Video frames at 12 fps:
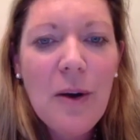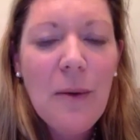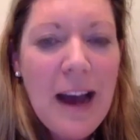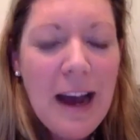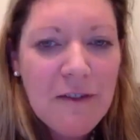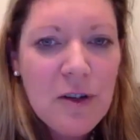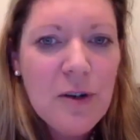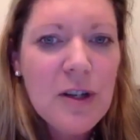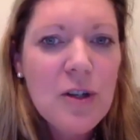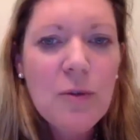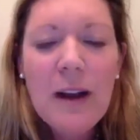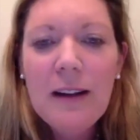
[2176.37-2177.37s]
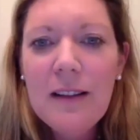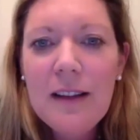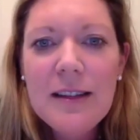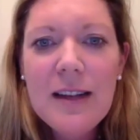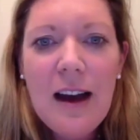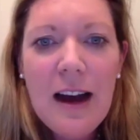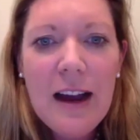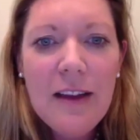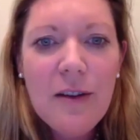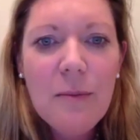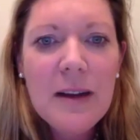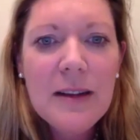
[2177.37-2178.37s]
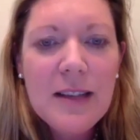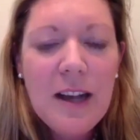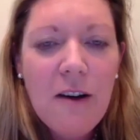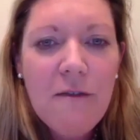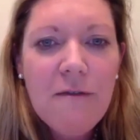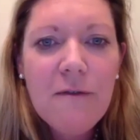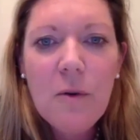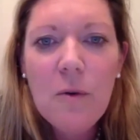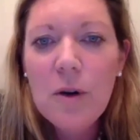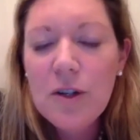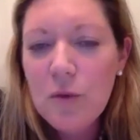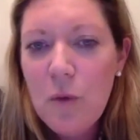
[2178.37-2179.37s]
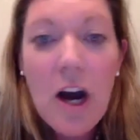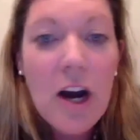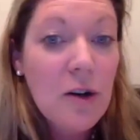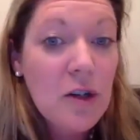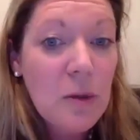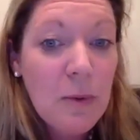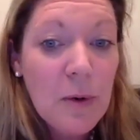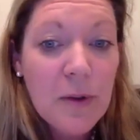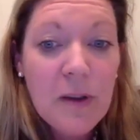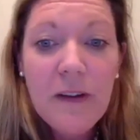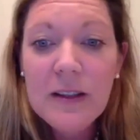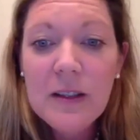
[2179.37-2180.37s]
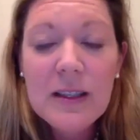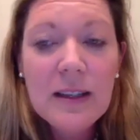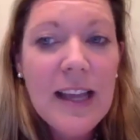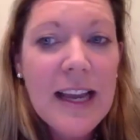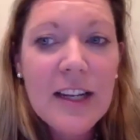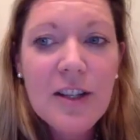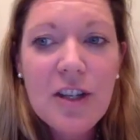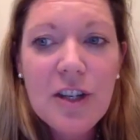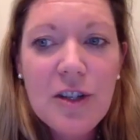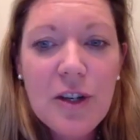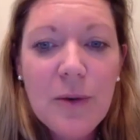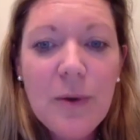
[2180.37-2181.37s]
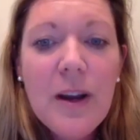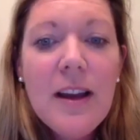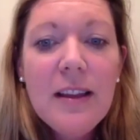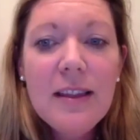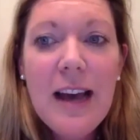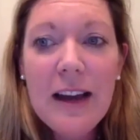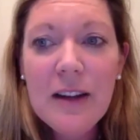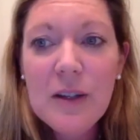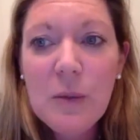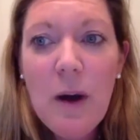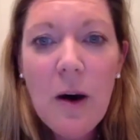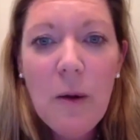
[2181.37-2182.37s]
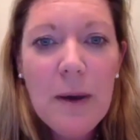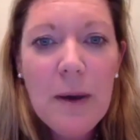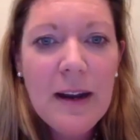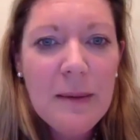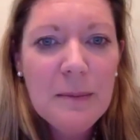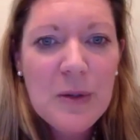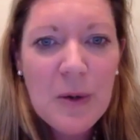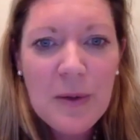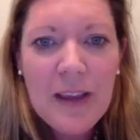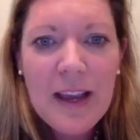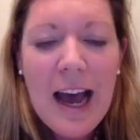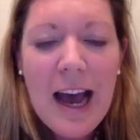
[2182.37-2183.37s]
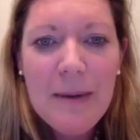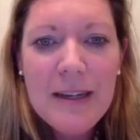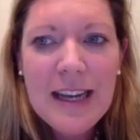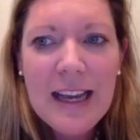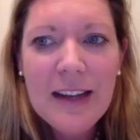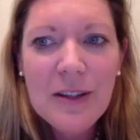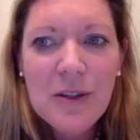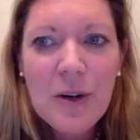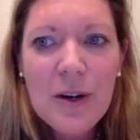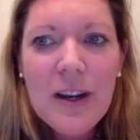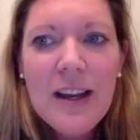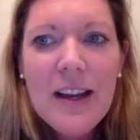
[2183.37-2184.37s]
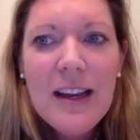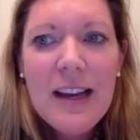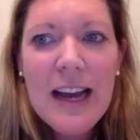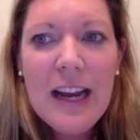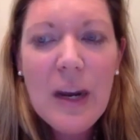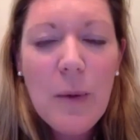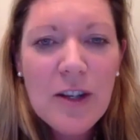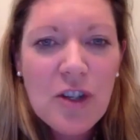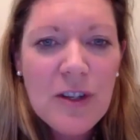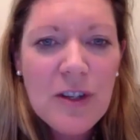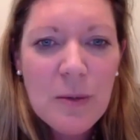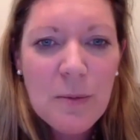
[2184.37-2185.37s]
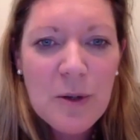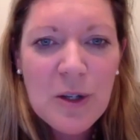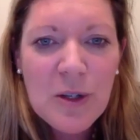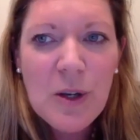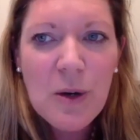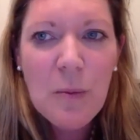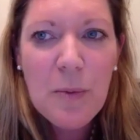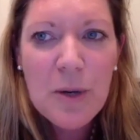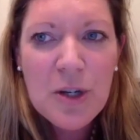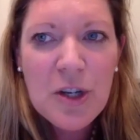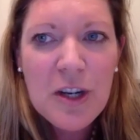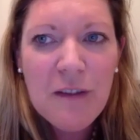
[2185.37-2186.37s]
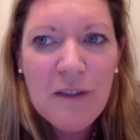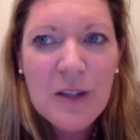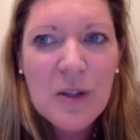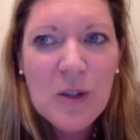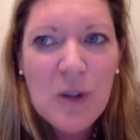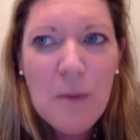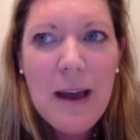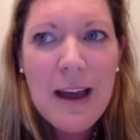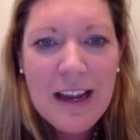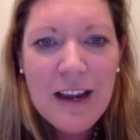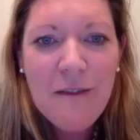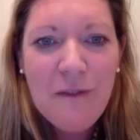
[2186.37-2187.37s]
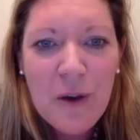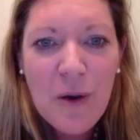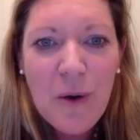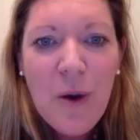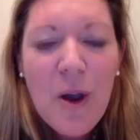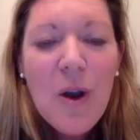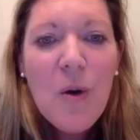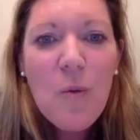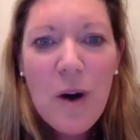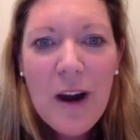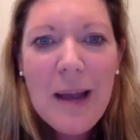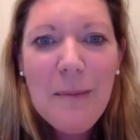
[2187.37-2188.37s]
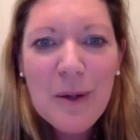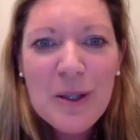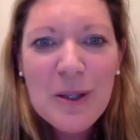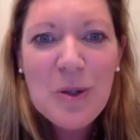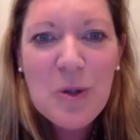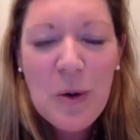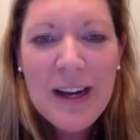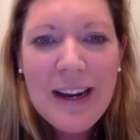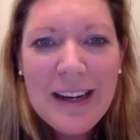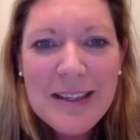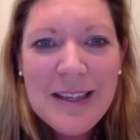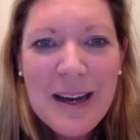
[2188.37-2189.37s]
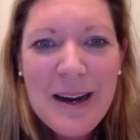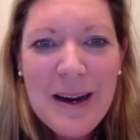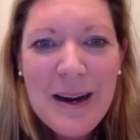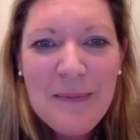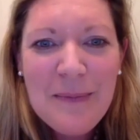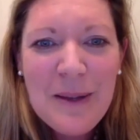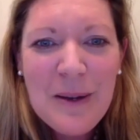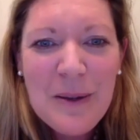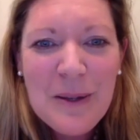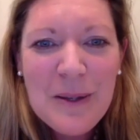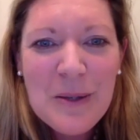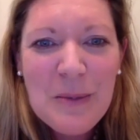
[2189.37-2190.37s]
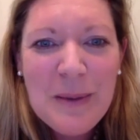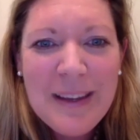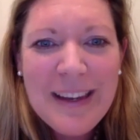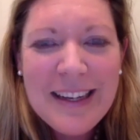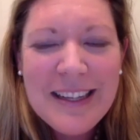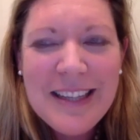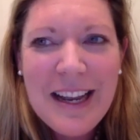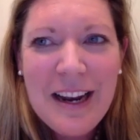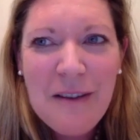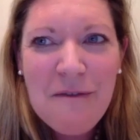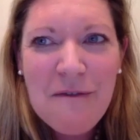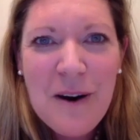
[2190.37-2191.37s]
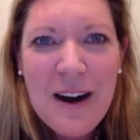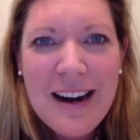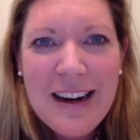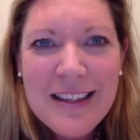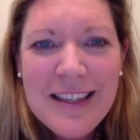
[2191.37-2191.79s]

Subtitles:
after and directly to either myself or to Ron or to both of us, delighted to do that as well. But I'm certainly happy to answer any questions. And we're just so appreciative that so many of you were able to join us. This is really exciting for us,